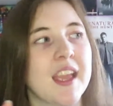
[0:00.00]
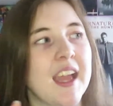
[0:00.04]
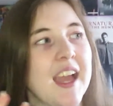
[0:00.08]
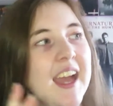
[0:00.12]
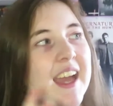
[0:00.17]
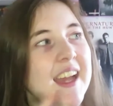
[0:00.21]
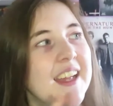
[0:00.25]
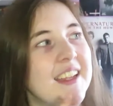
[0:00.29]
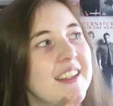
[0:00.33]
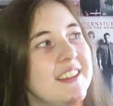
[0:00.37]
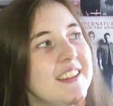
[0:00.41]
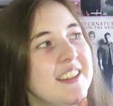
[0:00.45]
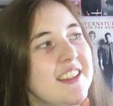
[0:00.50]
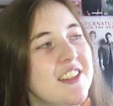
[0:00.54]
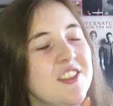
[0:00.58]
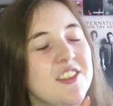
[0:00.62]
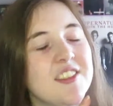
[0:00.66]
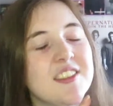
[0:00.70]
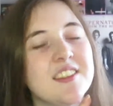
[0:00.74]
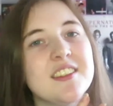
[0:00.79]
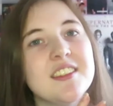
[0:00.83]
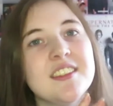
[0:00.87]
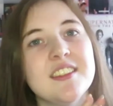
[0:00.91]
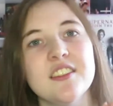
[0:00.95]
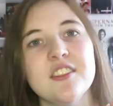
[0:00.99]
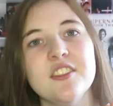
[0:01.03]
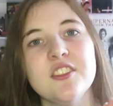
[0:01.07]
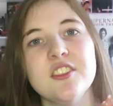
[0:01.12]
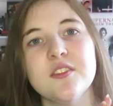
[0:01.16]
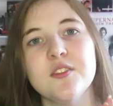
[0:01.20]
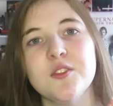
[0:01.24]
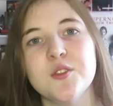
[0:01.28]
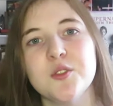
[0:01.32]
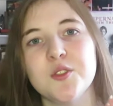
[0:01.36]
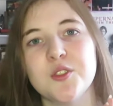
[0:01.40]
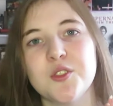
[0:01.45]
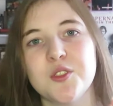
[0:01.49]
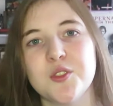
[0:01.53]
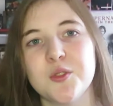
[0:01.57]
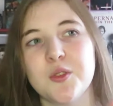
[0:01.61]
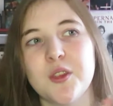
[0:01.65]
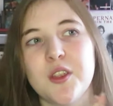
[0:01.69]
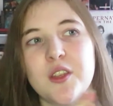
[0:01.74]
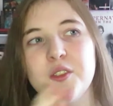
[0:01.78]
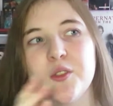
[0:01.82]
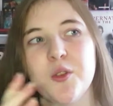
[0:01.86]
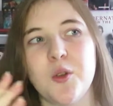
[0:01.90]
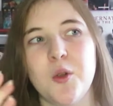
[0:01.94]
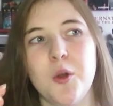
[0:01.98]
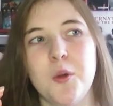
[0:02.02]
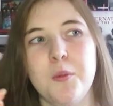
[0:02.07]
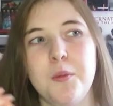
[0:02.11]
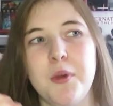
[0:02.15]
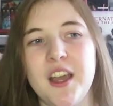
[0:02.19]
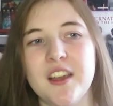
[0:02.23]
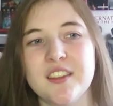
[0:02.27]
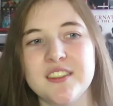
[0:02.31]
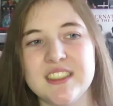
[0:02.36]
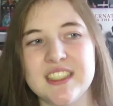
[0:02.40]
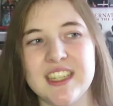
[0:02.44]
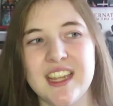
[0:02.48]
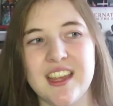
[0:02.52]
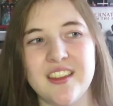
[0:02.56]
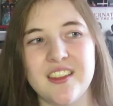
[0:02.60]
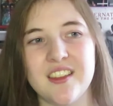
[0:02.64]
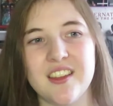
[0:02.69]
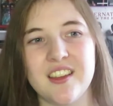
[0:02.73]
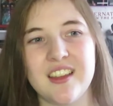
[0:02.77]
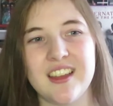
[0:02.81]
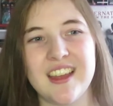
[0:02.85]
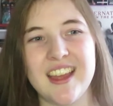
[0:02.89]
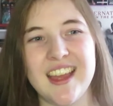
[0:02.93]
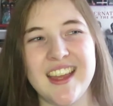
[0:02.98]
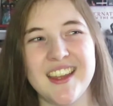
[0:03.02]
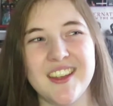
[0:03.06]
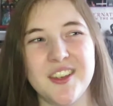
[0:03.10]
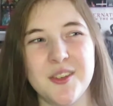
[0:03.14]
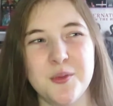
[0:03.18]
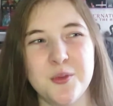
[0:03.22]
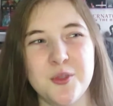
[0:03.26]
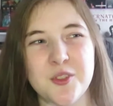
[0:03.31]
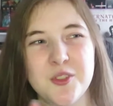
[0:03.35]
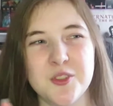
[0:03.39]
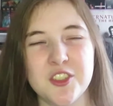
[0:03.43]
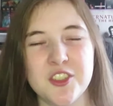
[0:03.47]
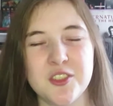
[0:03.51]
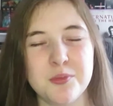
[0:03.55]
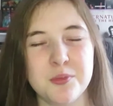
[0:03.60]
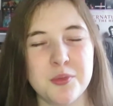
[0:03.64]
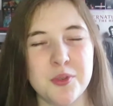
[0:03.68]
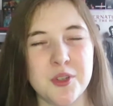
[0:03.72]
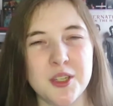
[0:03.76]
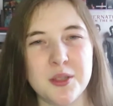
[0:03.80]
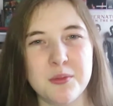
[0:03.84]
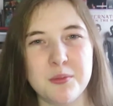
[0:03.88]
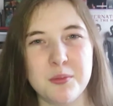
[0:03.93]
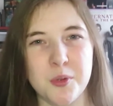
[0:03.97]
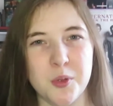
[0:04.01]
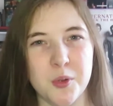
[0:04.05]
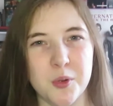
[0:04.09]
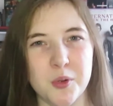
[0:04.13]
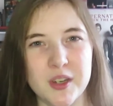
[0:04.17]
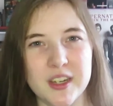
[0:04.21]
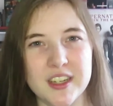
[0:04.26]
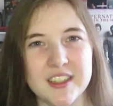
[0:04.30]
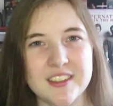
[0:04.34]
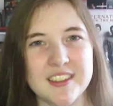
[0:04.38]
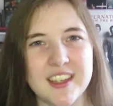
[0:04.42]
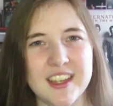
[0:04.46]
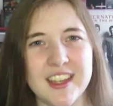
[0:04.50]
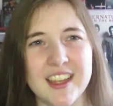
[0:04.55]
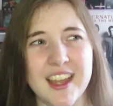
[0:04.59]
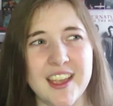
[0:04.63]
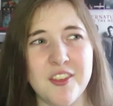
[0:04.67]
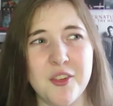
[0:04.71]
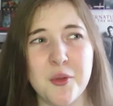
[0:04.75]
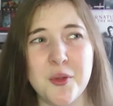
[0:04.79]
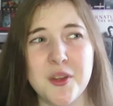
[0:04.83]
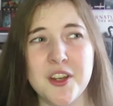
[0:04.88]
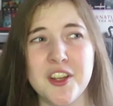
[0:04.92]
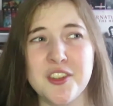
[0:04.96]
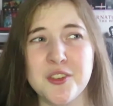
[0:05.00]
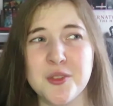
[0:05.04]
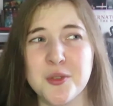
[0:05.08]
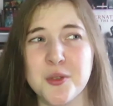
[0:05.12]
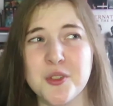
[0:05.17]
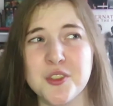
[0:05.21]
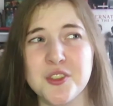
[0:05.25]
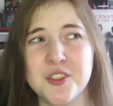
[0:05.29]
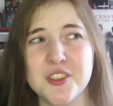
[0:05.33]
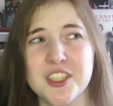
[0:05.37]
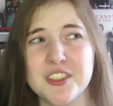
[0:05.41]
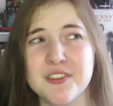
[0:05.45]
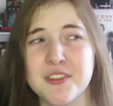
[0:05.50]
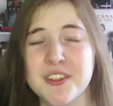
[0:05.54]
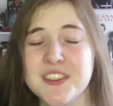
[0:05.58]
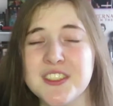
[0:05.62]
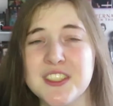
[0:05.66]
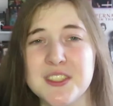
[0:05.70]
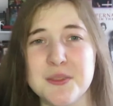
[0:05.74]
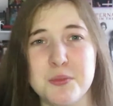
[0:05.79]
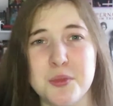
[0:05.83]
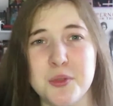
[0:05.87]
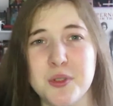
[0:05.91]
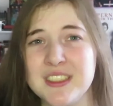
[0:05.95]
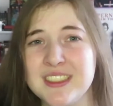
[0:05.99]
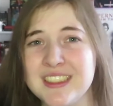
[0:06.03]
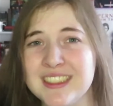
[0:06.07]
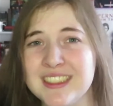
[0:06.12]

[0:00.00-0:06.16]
And it's just a series of short stories all piled together, and it was just pretty boring. Like everyone I talked to that read this book